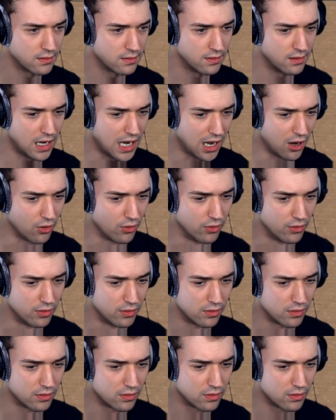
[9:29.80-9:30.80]
Wow.
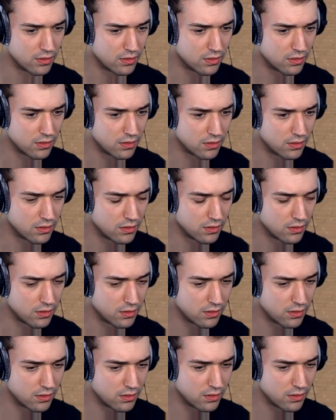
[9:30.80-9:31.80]

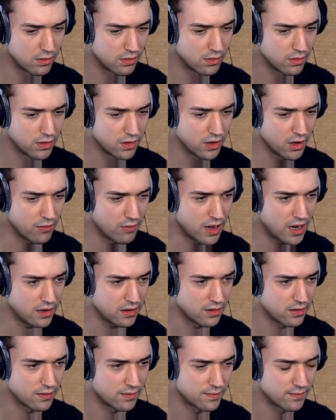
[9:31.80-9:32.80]
Oh! You know what?
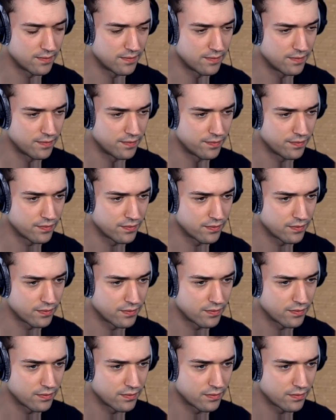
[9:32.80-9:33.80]

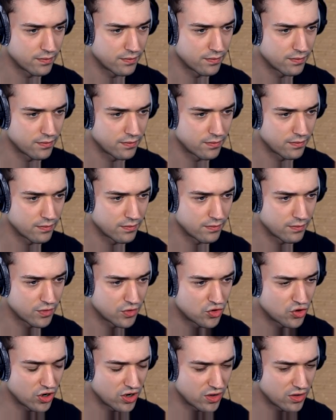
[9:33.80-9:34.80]
Hmm, which one
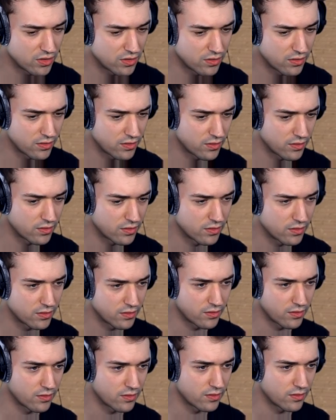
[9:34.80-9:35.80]
you want, dude?
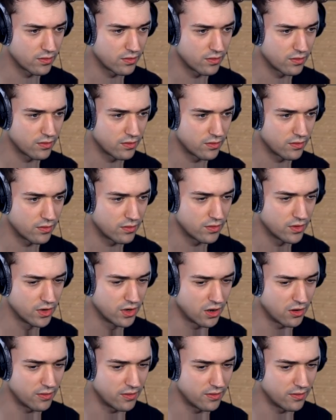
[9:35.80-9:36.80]
Which one you, you
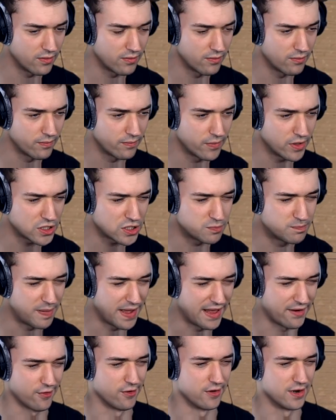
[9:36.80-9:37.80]
know, want, dude? What's
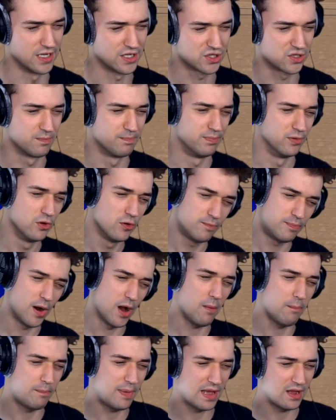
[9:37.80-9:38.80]
better? Is the blue
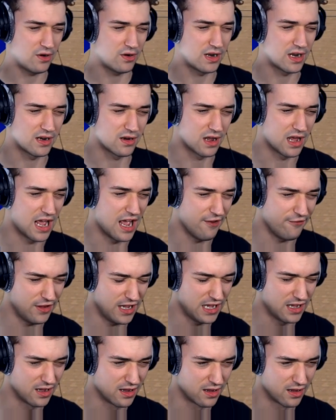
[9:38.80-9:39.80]
pump better than the
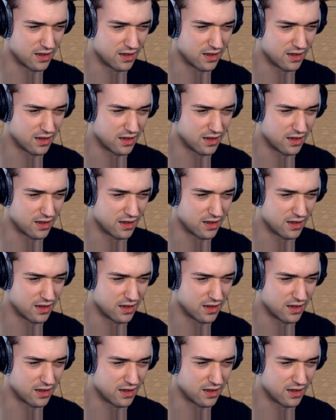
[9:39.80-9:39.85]
heavy?